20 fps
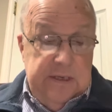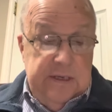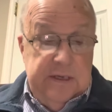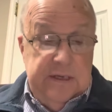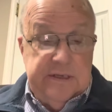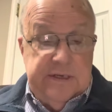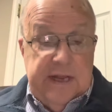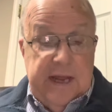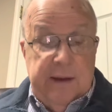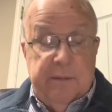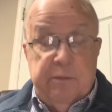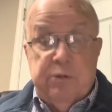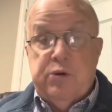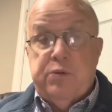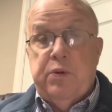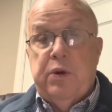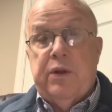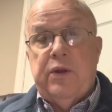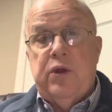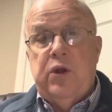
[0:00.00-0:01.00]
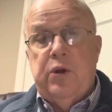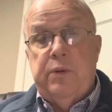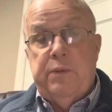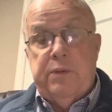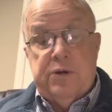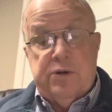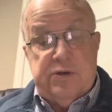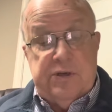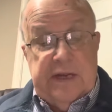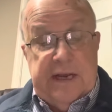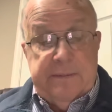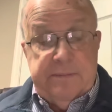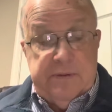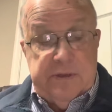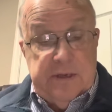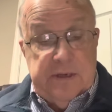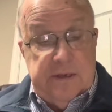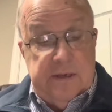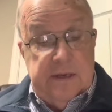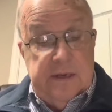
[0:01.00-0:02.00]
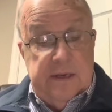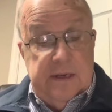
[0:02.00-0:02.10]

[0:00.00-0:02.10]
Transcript: His name was Brother Hubert Sampson.